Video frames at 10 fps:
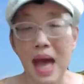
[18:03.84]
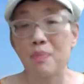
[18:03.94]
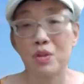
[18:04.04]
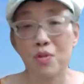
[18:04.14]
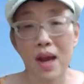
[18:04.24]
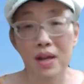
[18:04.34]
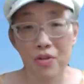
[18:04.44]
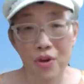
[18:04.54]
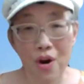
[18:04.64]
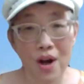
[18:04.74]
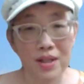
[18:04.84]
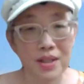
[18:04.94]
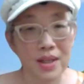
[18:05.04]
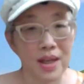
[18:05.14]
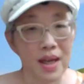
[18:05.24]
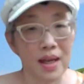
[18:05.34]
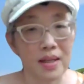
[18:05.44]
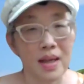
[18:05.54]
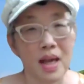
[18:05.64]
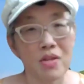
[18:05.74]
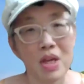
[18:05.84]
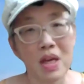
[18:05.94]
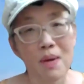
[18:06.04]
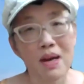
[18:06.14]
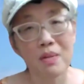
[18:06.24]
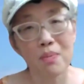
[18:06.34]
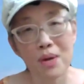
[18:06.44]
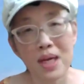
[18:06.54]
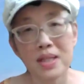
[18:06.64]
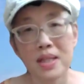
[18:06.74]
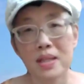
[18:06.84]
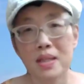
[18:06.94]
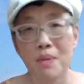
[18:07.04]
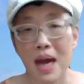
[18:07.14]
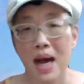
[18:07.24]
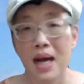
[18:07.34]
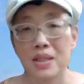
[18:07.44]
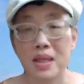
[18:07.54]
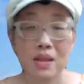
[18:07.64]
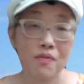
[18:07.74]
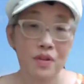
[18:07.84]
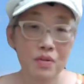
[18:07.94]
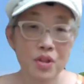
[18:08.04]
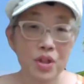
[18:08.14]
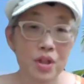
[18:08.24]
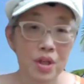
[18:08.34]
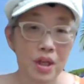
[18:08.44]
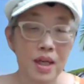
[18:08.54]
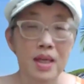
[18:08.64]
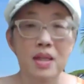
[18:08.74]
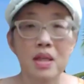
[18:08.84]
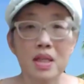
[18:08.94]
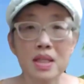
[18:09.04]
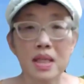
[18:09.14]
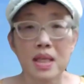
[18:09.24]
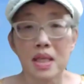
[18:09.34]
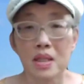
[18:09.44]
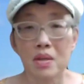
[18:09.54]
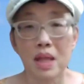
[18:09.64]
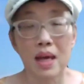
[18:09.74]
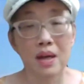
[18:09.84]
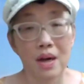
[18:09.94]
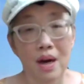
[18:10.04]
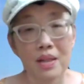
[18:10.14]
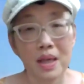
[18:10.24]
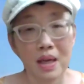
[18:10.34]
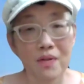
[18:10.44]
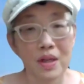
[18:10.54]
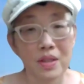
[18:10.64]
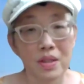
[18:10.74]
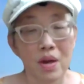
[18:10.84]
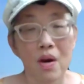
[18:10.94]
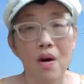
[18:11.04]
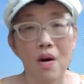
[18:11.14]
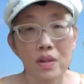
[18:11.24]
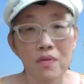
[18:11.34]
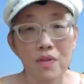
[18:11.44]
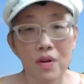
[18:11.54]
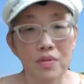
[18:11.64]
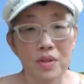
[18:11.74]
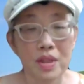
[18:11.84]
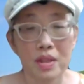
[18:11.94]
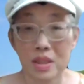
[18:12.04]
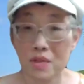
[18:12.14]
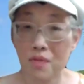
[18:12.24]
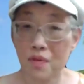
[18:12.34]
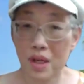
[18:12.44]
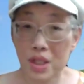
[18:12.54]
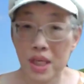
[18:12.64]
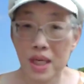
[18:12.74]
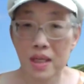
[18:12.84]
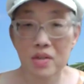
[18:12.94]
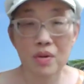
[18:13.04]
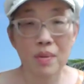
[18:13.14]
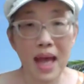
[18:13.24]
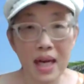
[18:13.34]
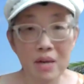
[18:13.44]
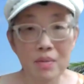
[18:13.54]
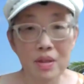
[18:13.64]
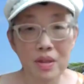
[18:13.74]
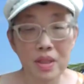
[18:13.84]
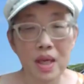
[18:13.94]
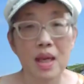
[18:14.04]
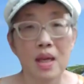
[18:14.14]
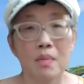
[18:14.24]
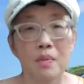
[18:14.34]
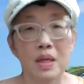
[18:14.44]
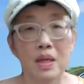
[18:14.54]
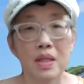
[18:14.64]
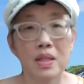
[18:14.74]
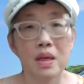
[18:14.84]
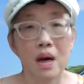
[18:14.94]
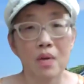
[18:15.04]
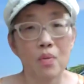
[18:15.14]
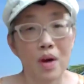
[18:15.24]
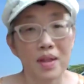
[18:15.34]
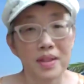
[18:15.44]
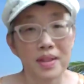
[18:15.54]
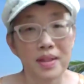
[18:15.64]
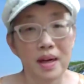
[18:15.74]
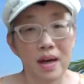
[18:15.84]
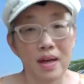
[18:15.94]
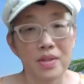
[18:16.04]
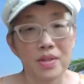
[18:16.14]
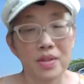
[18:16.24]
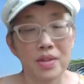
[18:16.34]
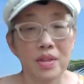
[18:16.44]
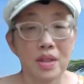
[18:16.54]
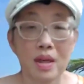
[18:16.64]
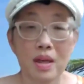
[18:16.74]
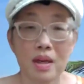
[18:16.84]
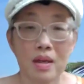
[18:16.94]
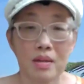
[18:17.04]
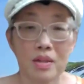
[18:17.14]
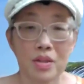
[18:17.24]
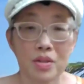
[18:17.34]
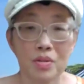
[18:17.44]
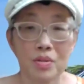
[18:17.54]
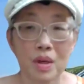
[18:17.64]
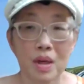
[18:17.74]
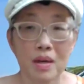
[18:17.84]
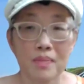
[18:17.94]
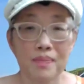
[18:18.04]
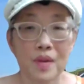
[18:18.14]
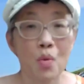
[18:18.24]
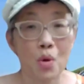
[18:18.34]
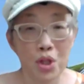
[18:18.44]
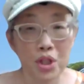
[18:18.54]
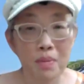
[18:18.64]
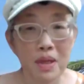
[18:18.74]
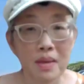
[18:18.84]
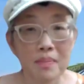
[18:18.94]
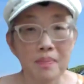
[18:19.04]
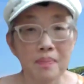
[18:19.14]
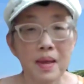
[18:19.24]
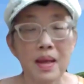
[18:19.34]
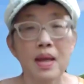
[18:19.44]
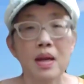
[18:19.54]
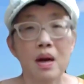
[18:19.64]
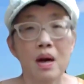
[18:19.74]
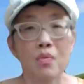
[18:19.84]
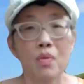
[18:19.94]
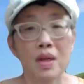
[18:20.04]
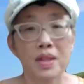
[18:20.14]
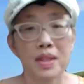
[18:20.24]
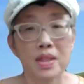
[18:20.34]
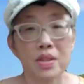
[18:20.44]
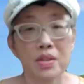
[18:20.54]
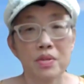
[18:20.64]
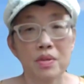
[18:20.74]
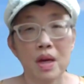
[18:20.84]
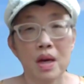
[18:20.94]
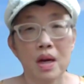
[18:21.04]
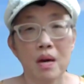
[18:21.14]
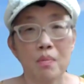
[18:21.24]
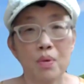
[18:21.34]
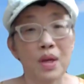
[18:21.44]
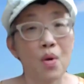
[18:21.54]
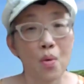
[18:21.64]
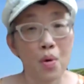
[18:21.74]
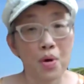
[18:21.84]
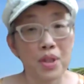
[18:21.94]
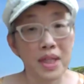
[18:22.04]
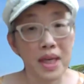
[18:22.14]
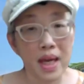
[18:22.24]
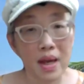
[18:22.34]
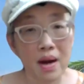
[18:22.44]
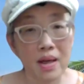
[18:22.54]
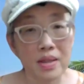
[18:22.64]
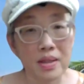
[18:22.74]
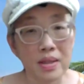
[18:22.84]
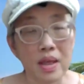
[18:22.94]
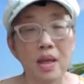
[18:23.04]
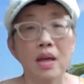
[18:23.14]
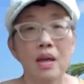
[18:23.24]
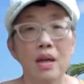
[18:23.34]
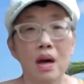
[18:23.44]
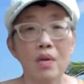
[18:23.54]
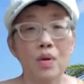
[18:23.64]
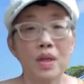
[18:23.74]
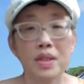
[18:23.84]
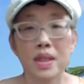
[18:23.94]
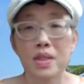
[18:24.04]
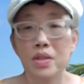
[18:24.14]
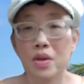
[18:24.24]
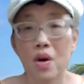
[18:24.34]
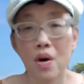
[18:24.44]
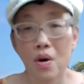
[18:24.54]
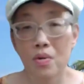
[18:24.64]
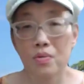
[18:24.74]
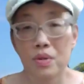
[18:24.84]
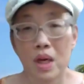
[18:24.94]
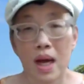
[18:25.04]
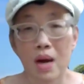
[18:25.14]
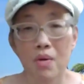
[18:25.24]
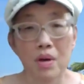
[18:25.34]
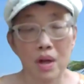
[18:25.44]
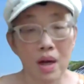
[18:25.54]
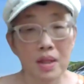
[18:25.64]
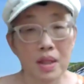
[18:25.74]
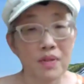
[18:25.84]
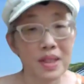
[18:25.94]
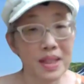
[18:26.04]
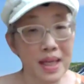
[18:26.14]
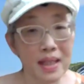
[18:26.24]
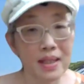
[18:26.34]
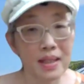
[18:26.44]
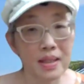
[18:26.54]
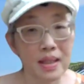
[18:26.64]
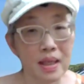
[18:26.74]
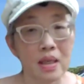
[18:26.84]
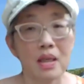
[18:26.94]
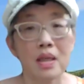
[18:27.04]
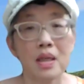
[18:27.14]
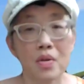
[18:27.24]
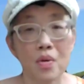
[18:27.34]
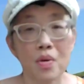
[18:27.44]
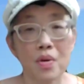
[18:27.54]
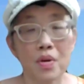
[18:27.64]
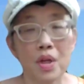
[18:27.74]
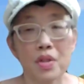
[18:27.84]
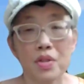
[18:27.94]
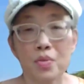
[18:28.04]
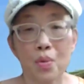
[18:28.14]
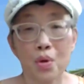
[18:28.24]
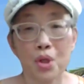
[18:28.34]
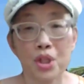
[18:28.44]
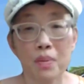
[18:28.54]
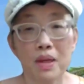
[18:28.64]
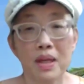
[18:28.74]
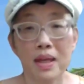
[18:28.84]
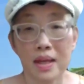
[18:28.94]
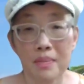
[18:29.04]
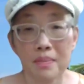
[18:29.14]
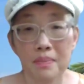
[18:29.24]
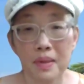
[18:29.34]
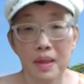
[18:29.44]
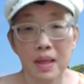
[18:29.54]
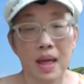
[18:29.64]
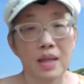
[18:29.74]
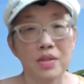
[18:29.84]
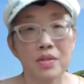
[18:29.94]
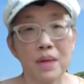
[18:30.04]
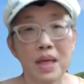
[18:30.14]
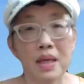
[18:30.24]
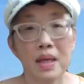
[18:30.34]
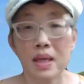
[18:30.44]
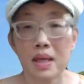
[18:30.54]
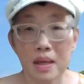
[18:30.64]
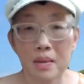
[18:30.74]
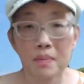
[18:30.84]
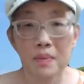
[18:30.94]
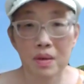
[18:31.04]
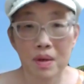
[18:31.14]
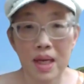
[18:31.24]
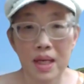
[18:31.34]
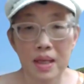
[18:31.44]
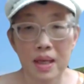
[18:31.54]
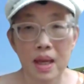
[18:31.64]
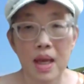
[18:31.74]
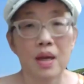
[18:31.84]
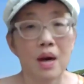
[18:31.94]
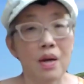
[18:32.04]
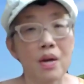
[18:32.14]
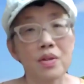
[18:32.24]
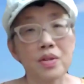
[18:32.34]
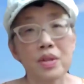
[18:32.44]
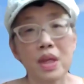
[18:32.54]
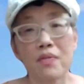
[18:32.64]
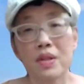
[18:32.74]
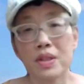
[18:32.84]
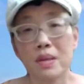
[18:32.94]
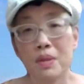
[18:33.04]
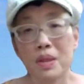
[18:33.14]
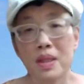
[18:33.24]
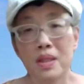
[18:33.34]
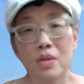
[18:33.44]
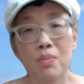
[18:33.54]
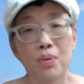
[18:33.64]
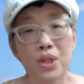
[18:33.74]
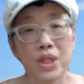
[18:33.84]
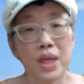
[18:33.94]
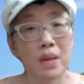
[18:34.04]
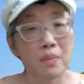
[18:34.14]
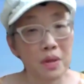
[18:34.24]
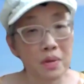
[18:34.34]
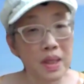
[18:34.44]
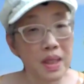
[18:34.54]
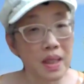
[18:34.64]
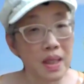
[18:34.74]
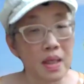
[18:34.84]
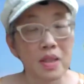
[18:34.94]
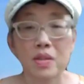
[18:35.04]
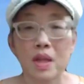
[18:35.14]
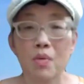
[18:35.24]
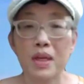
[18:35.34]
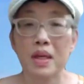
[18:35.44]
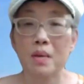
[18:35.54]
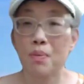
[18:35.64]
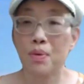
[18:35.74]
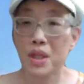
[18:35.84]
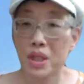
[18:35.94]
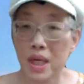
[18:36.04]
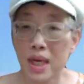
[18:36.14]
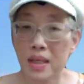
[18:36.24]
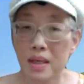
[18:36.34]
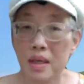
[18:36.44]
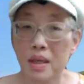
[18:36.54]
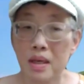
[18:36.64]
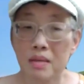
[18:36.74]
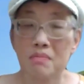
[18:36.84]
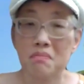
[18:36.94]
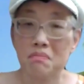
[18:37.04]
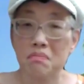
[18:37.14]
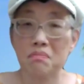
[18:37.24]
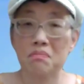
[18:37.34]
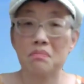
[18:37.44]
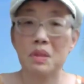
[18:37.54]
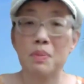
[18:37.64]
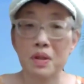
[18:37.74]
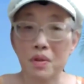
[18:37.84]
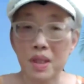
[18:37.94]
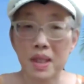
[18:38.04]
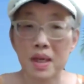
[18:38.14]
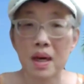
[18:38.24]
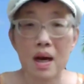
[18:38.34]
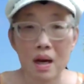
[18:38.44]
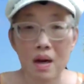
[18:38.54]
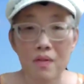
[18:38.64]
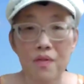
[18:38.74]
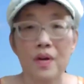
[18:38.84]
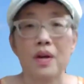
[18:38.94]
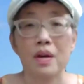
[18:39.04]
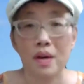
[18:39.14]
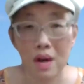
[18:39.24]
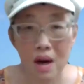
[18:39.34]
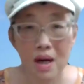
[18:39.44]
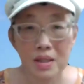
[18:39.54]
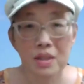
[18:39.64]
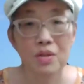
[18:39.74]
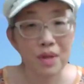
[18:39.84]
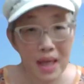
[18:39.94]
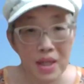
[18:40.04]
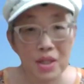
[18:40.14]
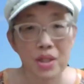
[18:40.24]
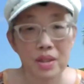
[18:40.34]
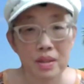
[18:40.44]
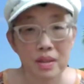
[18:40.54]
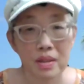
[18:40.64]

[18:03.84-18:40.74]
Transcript: abstract thought and think about the present, the past, and the future. So that God gave us all of those to differentiate us from animals, because God wanted us to worship him. God wants us to bring order to chaos. God wants us to hone our God-given talents in order to worship him and to make him great. God also gave us the ability to appreciate beauty, so that we could appreciate the beauty of God's creation.